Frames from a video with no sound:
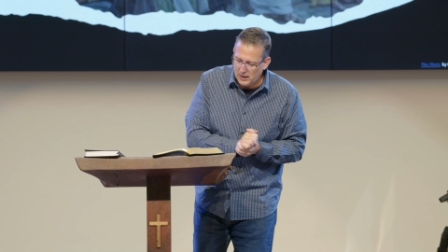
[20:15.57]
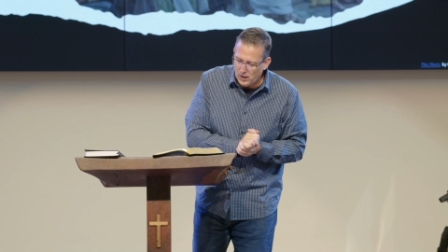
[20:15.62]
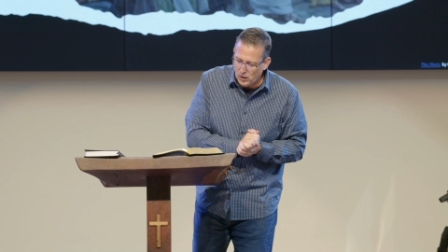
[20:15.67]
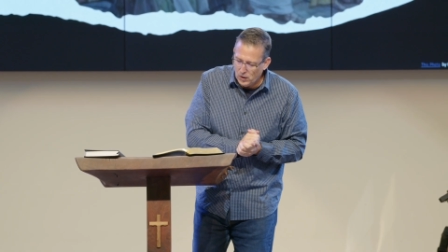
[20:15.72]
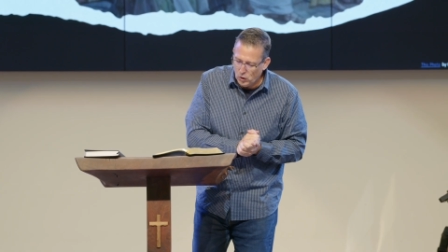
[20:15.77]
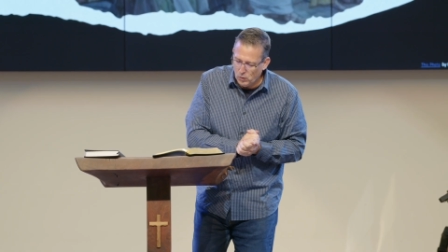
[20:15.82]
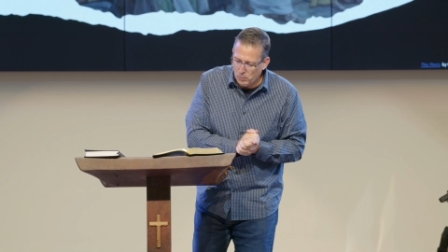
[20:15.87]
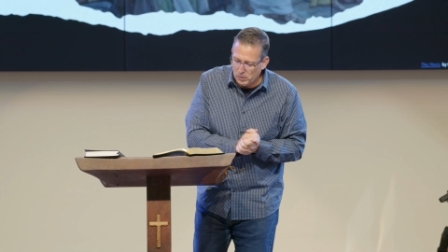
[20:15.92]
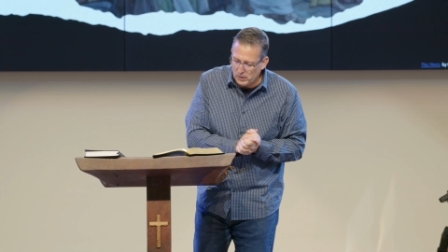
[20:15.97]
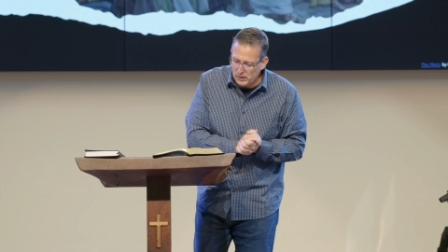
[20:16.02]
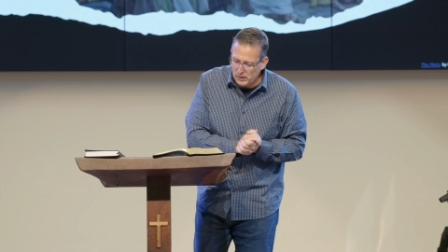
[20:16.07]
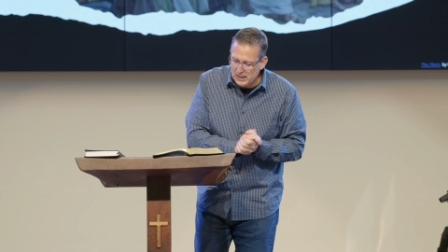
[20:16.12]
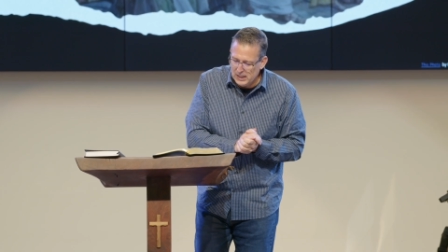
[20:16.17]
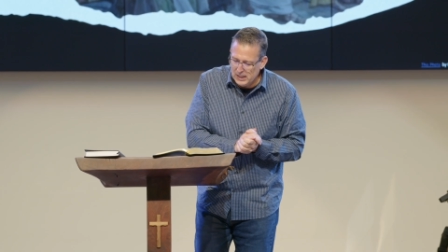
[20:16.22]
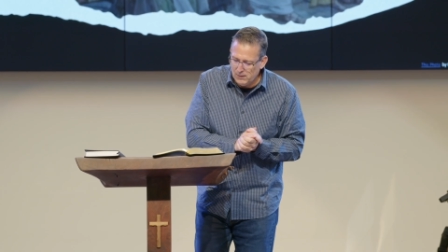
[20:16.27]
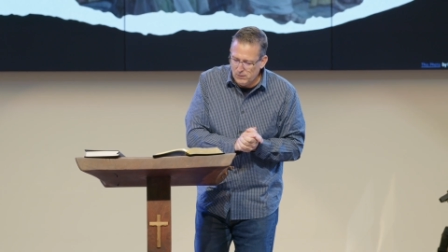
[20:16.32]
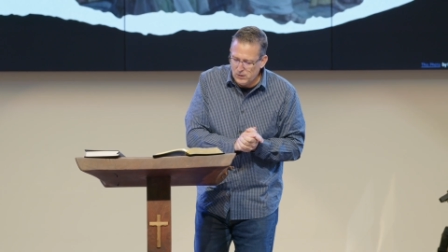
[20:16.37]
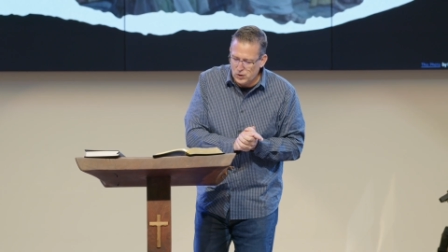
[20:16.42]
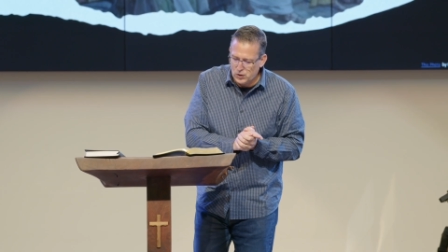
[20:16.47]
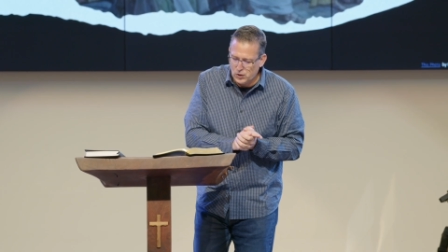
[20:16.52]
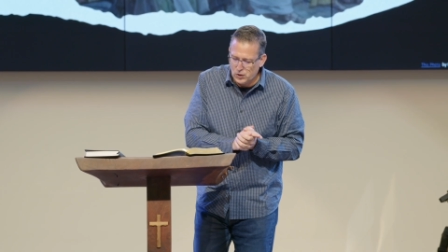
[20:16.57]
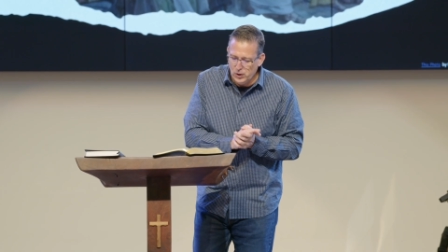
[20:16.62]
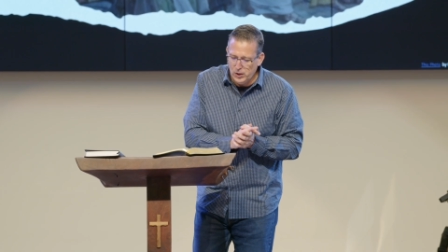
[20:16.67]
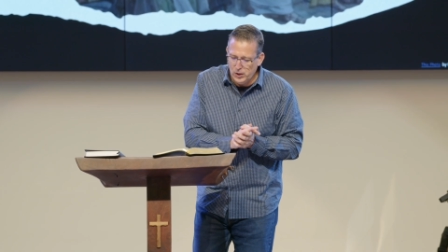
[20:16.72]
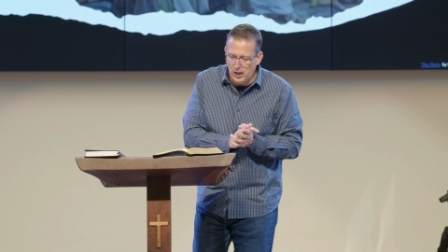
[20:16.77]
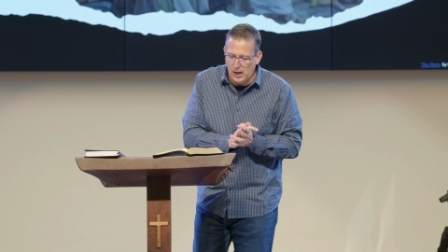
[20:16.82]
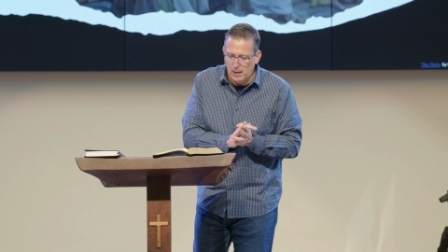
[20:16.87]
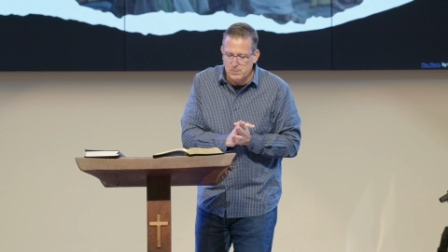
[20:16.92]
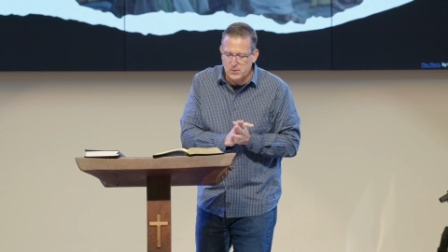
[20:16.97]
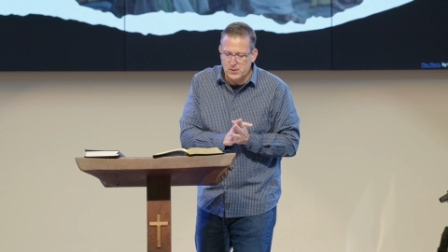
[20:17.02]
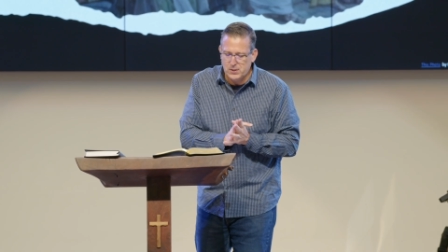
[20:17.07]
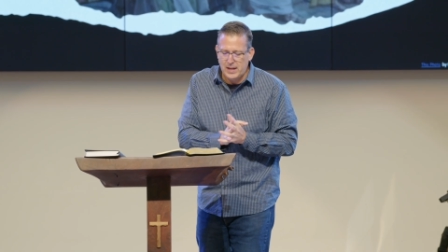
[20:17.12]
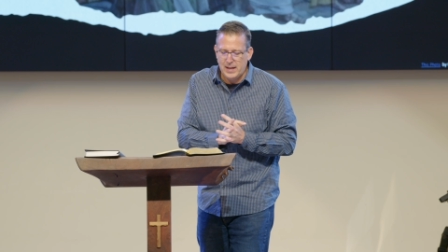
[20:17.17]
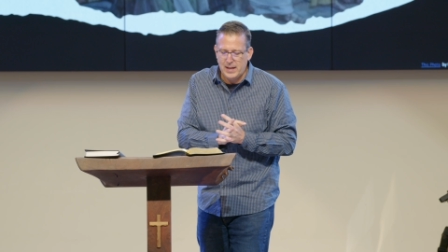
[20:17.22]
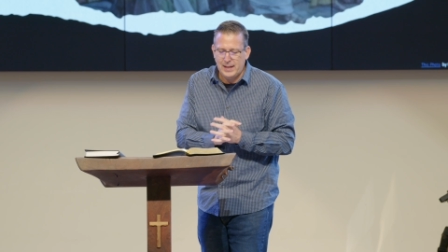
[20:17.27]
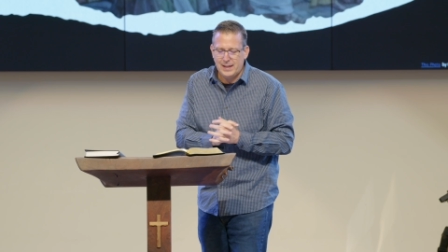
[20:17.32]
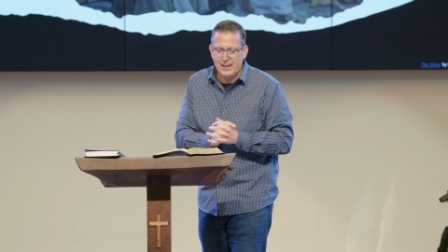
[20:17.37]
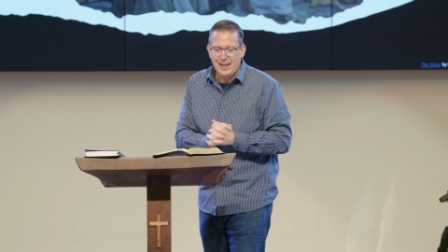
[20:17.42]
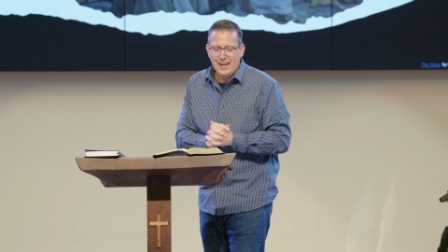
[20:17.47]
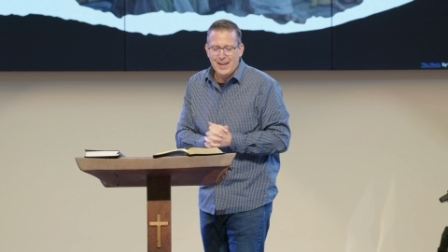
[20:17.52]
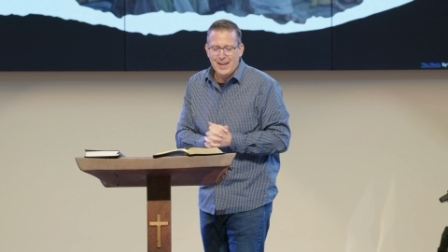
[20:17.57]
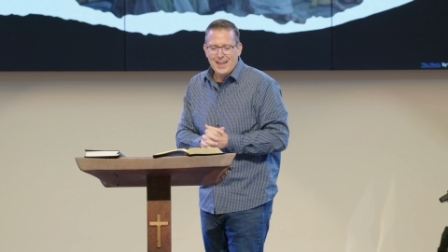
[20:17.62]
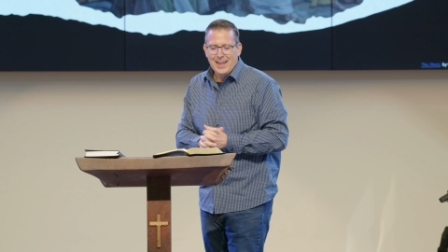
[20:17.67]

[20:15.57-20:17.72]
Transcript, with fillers: who believed, stood up saying,